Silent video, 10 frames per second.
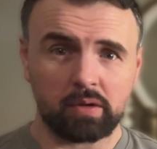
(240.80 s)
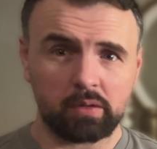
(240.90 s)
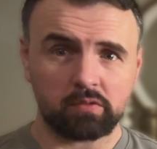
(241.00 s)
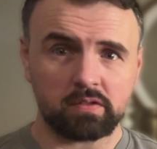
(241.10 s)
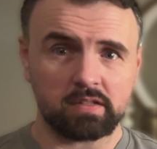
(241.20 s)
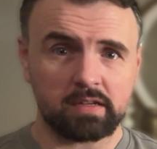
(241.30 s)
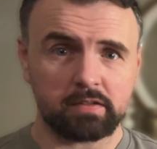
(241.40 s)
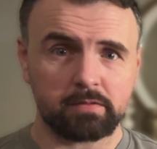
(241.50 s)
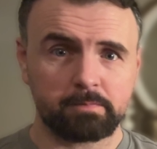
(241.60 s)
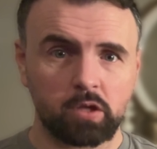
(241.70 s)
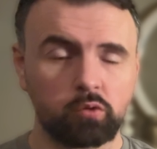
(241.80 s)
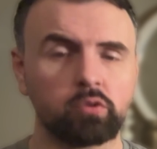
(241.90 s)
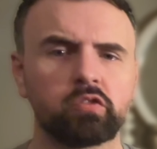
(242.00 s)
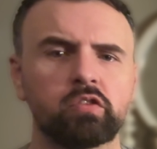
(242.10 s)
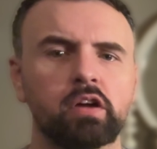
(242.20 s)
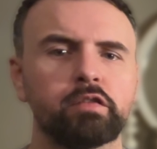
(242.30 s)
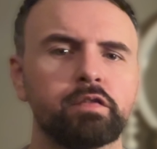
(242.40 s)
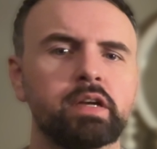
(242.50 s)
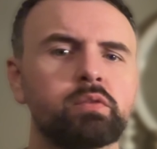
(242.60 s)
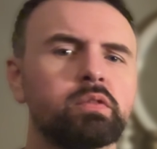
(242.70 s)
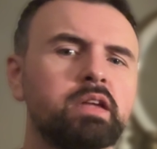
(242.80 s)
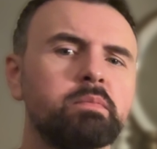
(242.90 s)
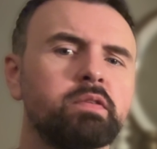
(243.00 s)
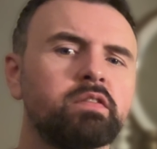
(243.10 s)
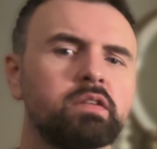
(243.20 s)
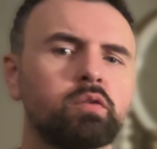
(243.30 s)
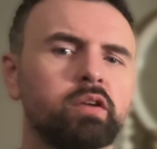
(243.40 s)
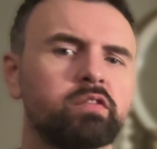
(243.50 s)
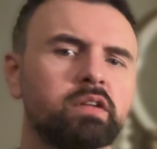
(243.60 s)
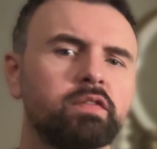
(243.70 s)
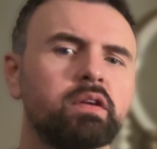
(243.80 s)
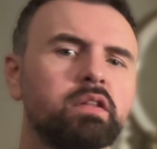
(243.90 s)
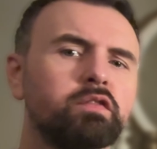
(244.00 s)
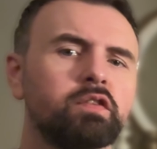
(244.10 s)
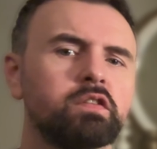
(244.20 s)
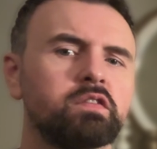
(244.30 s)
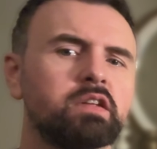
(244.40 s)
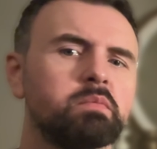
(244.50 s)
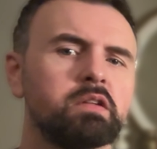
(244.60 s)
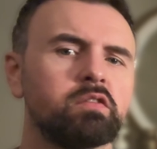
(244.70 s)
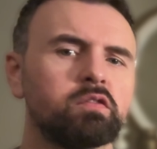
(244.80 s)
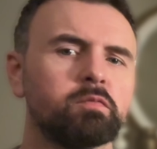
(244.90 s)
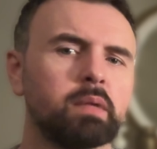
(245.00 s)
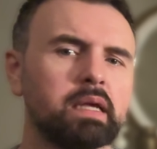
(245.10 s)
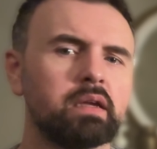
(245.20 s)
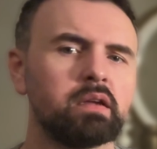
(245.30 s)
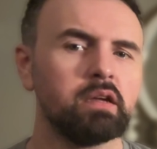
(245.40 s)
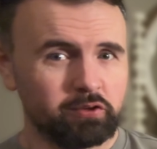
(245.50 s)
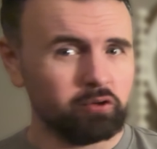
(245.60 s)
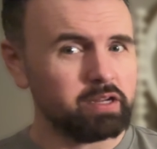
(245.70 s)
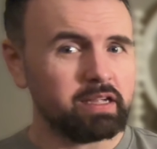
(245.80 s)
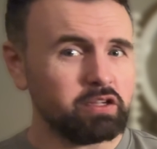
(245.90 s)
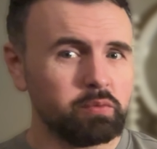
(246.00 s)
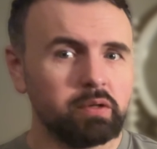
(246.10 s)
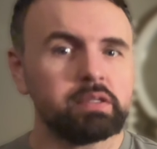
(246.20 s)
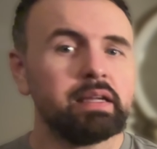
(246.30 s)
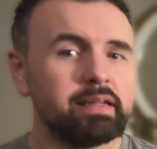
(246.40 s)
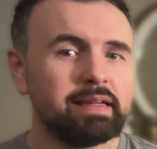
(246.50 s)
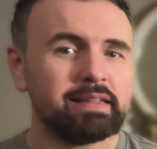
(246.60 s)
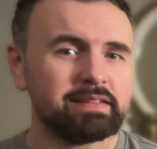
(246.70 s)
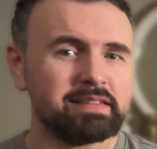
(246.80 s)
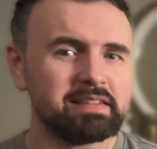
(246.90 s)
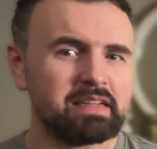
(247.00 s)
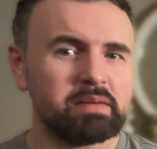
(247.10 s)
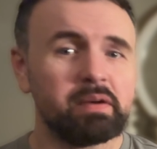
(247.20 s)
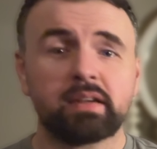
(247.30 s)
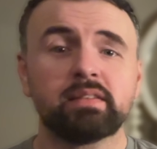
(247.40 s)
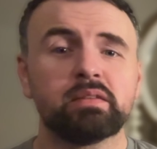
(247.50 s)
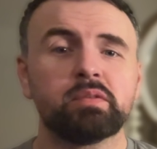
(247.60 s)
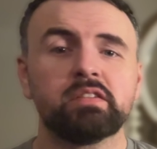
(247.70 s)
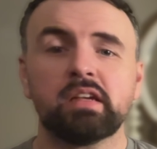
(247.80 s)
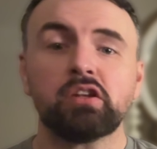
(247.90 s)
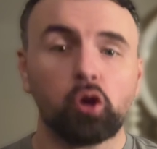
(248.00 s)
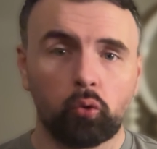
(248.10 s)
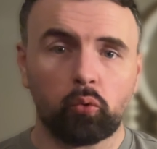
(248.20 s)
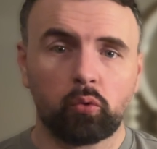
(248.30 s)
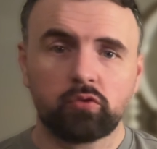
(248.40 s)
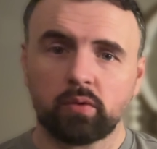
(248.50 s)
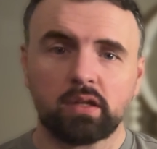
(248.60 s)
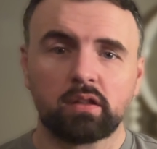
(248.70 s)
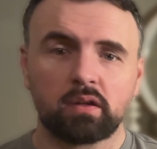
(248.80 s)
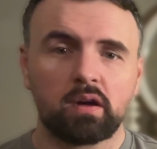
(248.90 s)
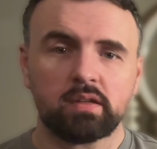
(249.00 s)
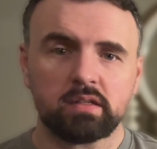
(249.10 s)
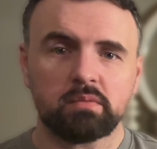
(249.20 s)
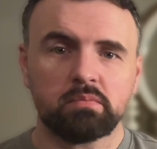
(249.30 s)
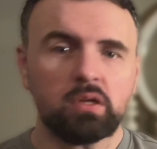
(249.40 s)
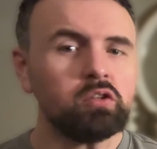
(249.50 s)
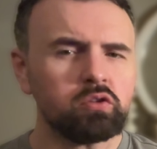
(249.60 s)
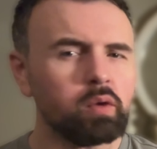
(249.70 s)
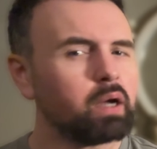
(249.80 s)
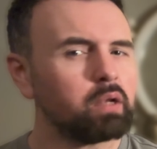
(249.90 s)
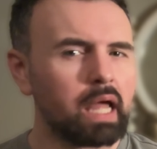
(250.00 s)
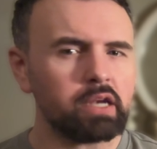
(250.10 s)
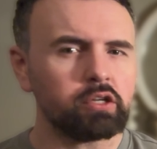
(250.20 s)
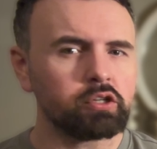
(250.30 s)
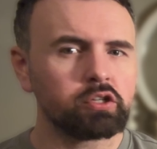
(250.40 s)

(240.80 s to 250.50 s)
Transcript: the way it was intended. If you want to start a fight with the NPC quest giver in the first 10 minutes of playing, not here you won't, and as a DM I can simply say no to anything I deem too outlandish.